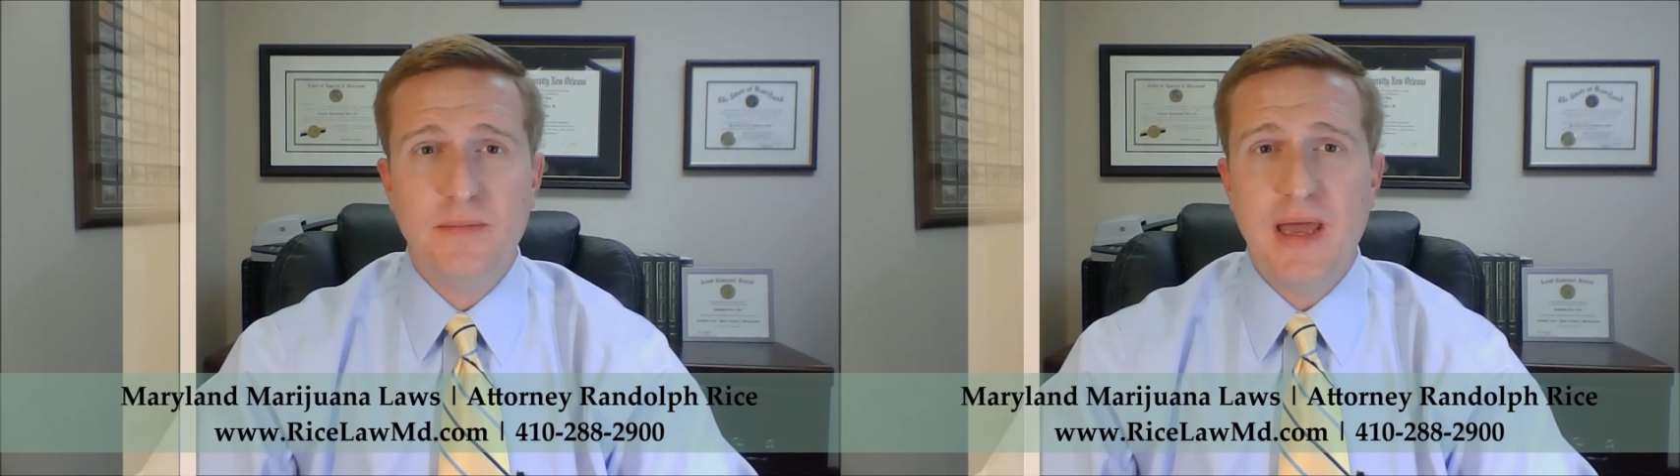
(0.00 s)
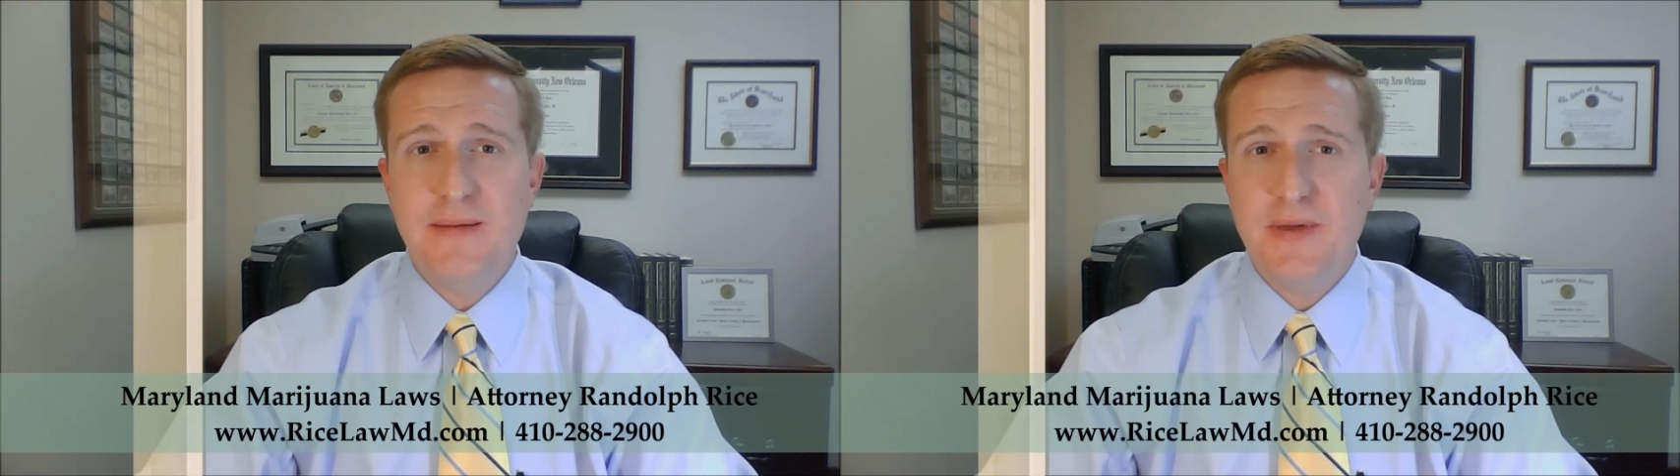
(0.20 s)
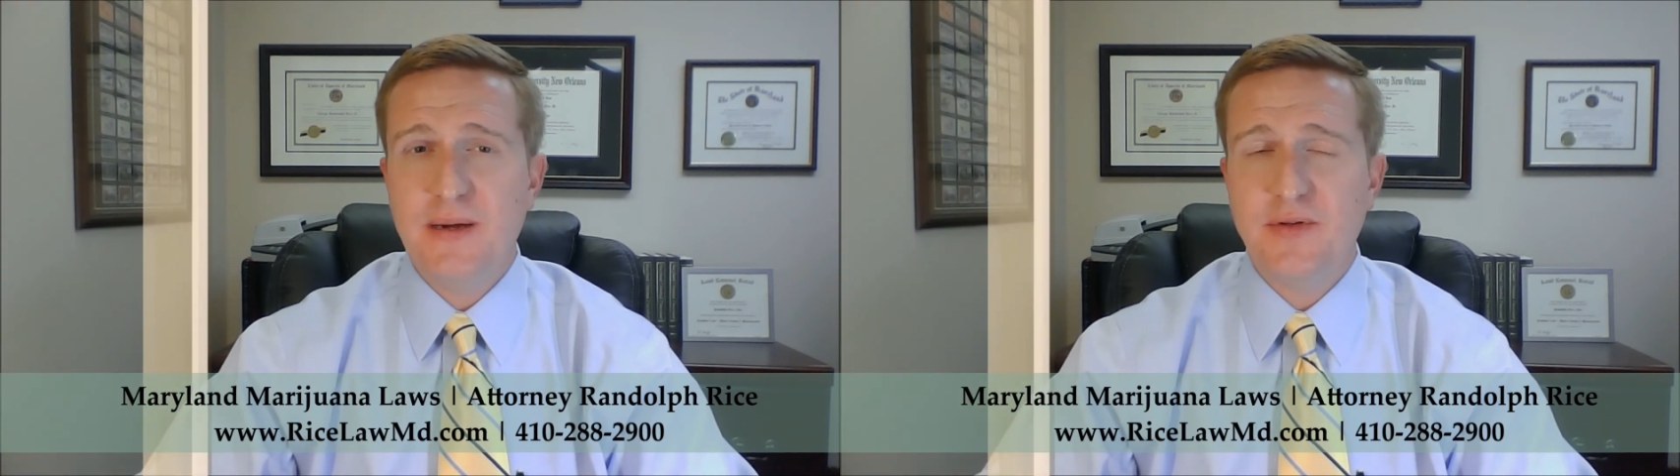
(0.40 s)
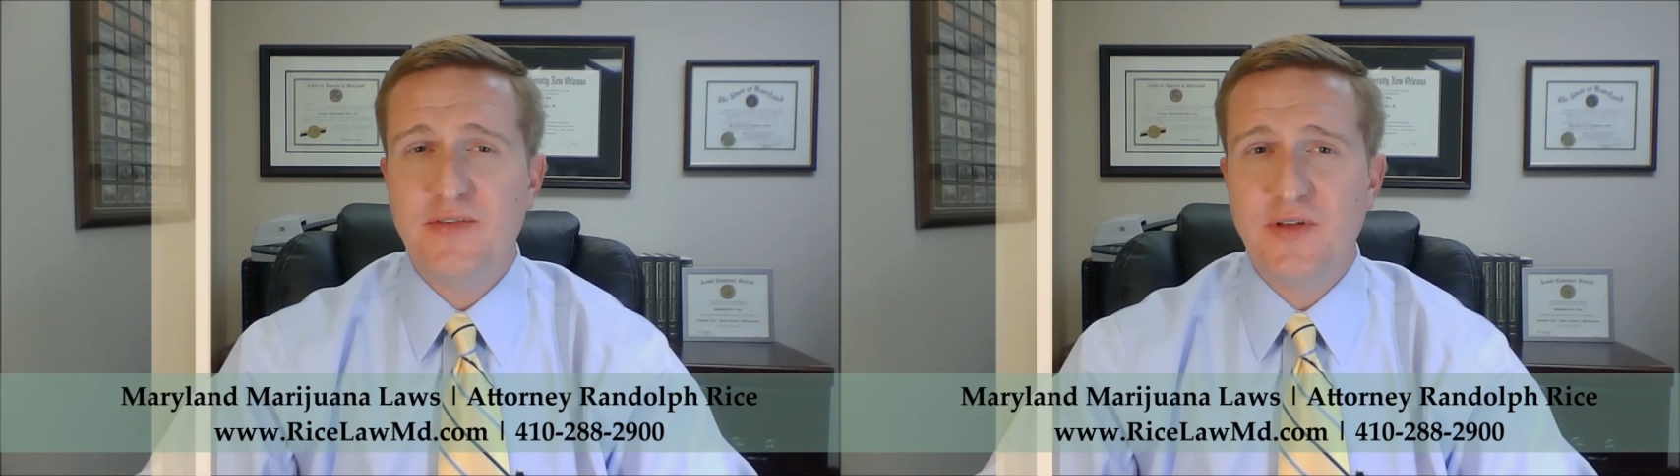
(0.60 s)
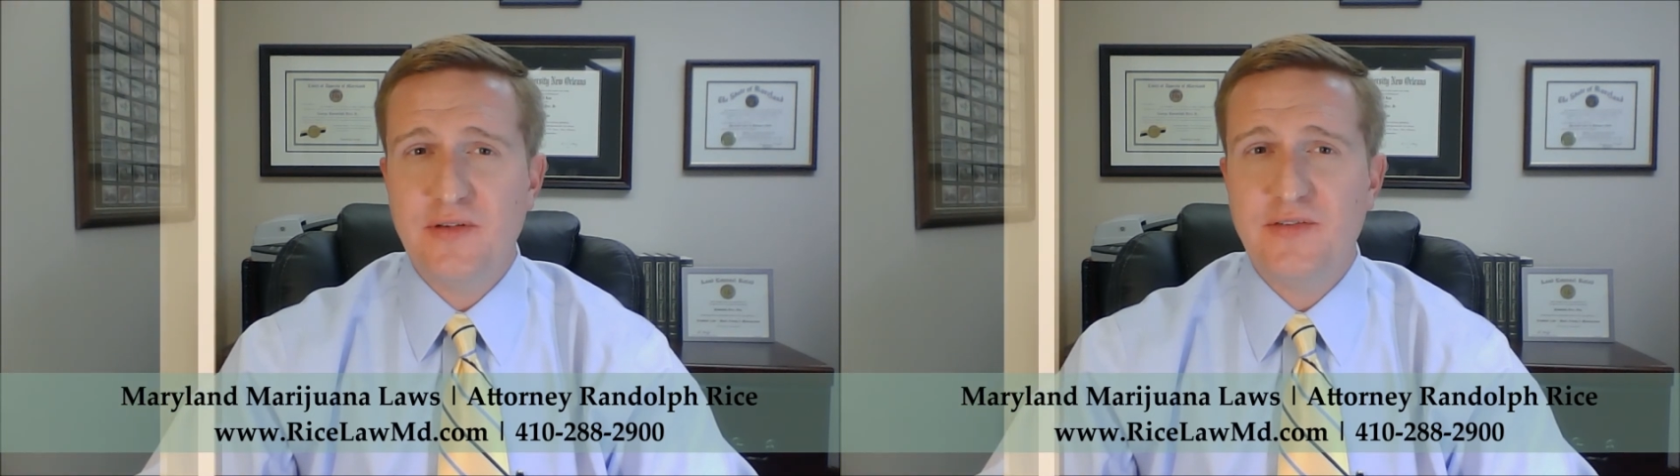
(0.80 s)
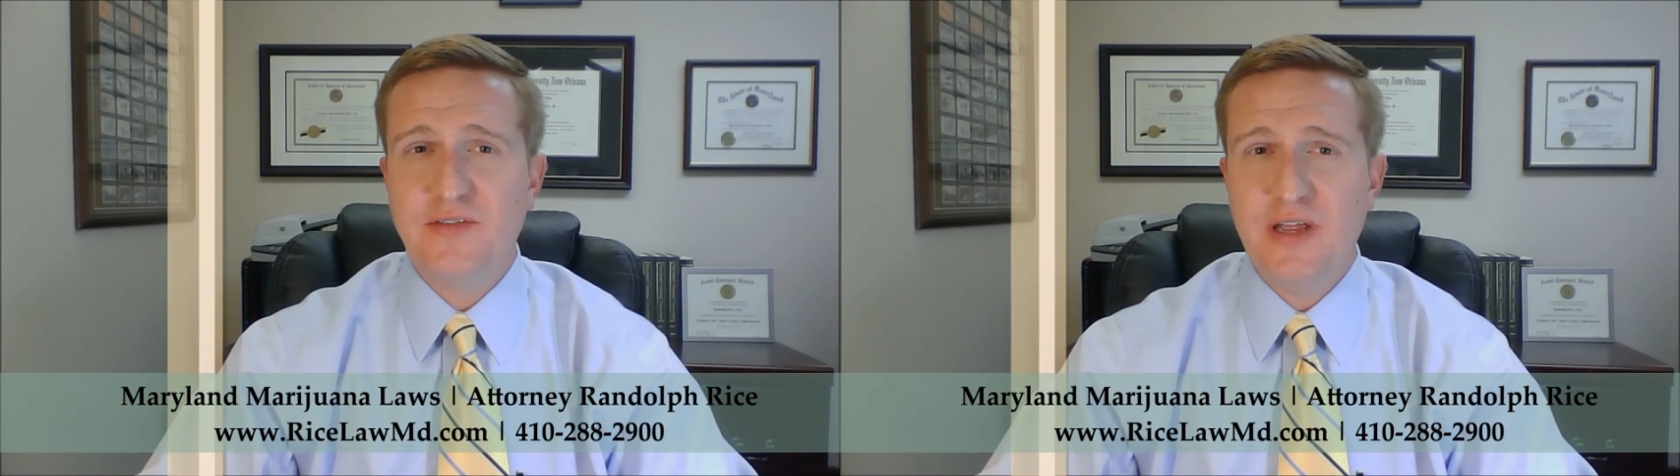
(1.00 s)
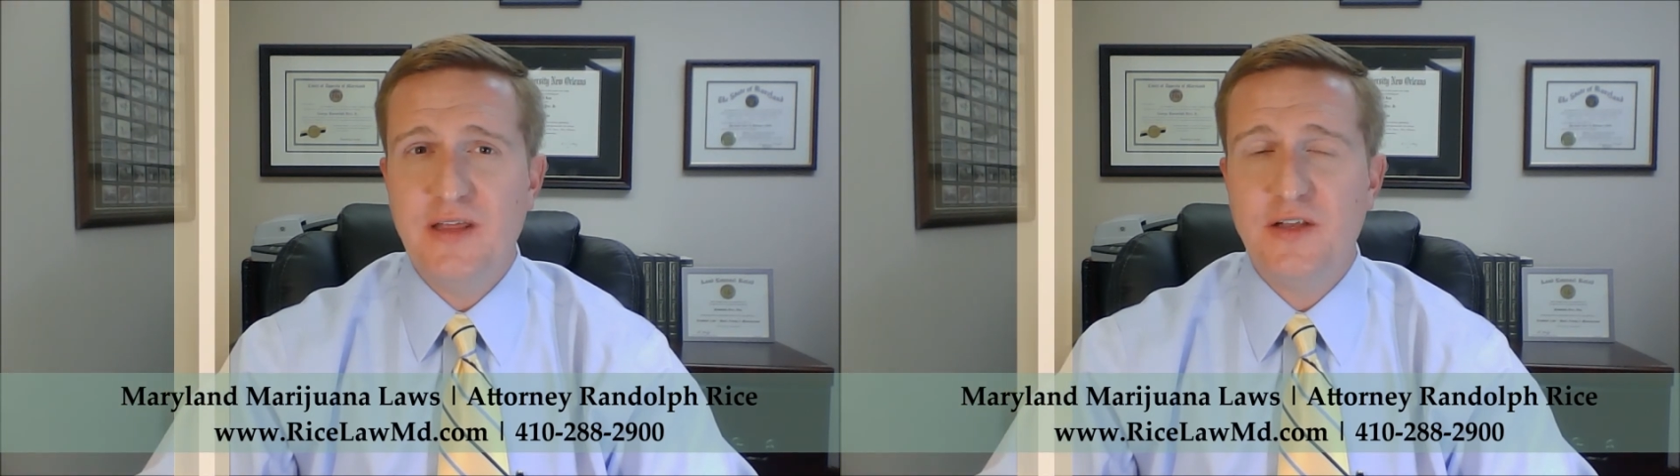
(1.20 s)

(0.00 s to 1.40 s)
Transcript: may be able to still see